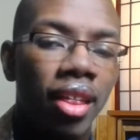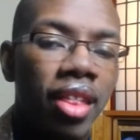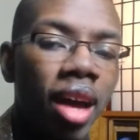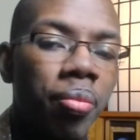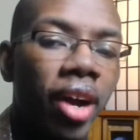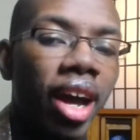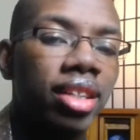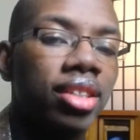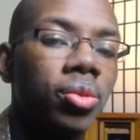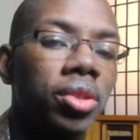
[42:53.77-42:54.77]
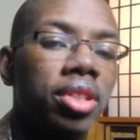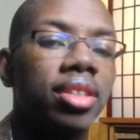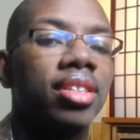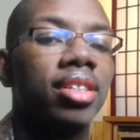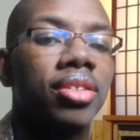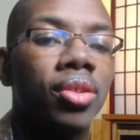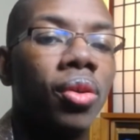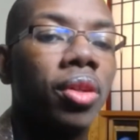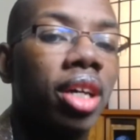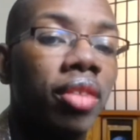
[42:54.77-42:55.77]
That practice will consist
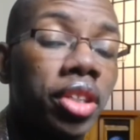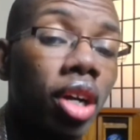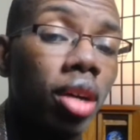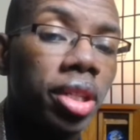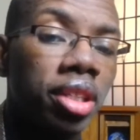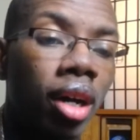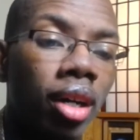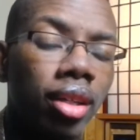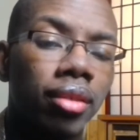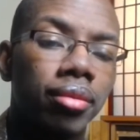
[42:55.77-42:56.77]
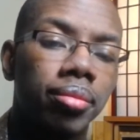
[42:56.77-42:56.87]
solely of a Dharma talk.